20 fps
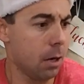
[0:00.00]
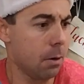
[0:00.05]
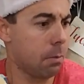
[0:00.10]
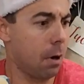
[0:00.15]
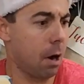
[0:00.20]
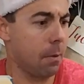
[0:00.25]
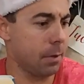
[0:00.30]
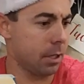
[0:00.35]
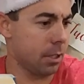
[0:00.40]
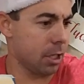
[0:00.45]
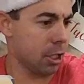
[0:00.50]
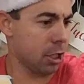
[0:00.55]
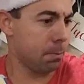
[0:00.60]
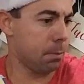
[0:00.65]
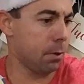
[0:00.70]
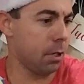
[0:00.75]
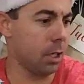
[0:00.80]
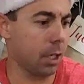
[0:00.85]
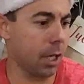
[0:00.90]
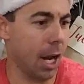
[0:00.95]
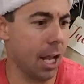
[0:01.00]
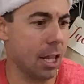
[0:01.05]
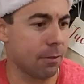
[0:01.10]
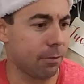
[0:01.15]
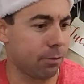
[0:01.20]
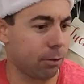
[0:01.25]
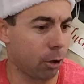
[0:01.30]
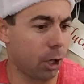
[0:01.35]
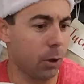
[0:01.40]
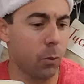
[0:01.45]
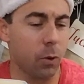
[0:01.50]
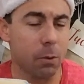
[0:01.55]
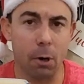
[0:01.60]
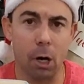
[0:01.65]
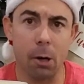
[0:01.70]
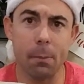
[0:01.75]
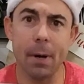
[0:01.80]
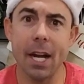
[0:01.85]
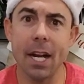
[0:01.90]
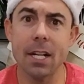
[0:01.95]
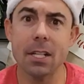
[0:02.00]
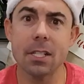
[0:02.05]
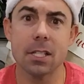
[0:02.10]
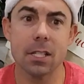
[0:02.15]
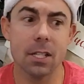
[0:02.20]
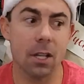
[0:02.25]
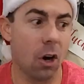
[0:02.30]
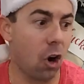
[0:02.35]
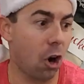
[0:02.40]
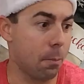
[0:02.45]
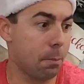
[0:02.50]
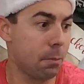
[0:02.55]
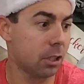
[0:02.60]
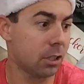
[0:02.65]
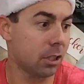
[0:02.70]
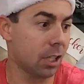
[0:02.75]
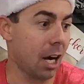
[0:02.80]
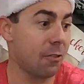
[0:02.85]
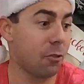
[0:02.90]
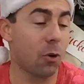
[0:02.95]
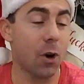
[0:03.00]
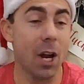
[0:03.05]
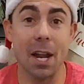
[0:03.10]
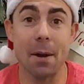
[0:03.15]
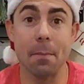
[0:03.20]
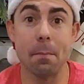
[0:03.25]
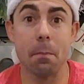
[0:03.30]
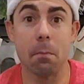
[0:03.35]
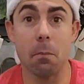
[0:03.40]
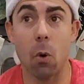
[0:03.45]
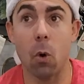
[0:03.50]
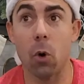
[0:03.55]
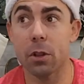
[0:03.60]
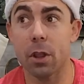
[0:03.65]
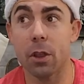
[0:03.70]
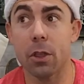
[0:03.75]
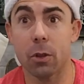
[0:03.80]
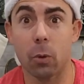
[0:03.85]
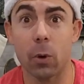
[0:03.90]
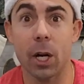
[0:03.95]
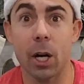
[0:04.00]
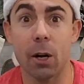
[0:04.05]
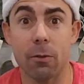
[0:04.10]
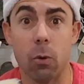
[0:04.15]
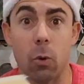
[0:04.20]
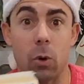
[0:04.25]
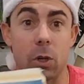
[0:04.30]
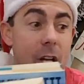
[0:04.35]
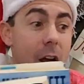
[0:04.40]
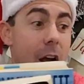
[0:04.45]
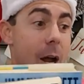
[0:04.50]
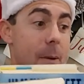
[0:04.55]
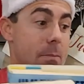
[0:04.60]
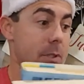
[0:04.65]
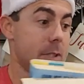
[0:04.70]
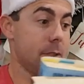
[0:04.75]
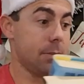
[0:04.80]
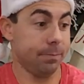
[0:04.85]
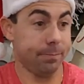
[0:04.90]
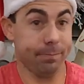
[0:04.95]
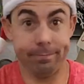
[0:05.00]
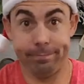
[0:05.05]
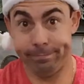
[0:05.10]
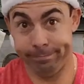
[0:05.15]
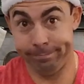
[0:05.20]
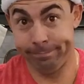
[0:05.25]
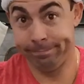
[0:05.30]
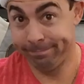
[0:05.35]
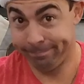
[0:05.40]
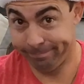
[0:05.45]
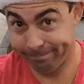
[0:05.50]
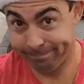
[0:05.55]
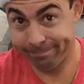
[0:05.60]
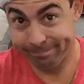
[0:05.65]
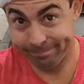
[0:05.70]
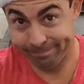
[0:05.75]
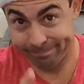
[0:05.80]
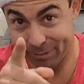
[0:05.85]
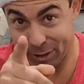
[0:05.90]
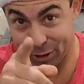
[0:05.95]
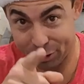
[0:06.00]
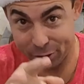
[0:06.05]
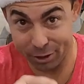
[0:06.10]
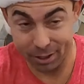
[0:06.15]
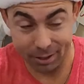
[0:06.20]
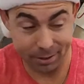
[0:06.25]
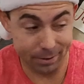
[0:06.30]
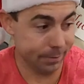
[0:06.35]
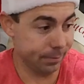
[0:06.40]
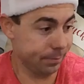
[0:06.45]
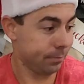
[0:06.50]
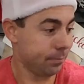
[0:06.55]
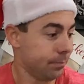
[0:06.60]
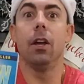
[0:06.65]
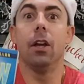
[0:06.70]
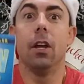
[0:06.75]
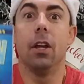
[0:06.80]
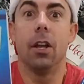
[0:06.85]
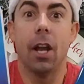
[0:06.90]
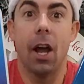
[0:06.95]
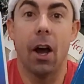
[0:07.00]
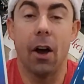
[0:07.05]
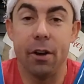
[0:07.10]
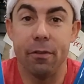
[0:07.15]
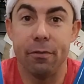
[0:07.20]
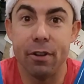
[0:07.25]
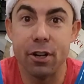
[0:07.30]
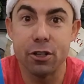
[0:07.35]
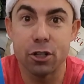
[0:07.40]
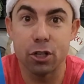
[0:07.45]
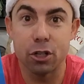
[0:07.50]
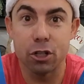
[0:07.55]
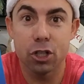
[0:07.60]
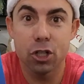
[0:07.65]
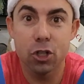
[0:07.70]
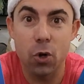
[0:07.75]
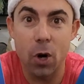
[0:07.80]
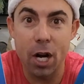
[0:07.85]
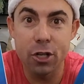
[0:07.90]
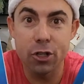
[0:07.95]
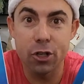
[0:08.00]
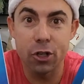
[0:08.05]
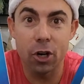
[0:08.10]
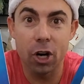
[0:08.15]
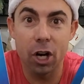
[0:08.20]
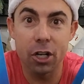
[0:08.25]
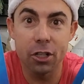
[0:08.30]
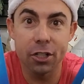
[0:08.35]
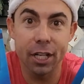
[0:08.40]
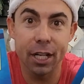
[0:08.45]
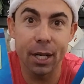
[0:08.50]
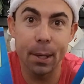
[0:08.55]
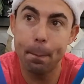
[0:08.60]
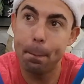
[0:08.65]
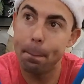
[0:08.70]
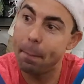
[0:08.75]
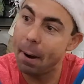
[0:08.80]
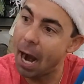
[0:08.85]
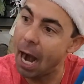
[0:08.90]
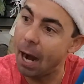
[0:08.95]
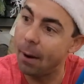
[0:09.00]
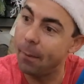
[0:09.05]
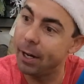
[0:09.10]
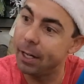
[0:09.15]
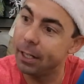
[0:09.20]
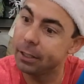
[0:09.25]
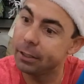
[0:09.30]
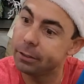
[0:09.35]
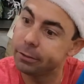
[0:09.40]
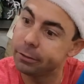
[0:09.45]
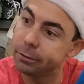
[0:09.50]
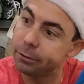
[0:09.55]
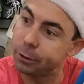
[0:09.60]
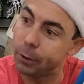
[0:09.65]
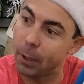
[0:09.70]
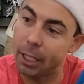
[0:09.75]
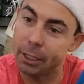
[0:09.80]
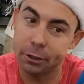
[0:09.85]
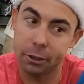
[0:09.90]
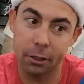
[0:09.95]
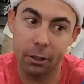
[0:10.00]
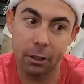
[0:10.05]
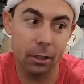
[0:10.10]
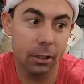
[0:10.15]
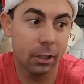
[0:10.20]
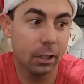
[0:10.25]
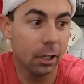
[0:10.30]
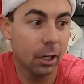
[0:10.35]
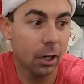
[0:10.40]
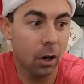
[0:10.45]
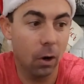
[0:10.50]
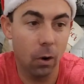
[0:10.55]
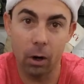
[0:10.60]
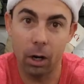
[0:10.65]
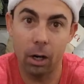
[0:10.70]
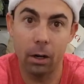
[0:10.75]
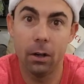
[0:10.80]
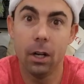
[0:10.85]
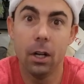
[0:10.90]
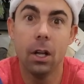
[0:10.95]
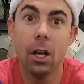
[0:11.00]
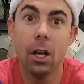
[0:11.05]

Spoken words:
probably this book and The Flirting with Mermaids are books that I've read more than 3 or 4 times. They're good. Now, adventure, treasure hunting, pirate treasure, or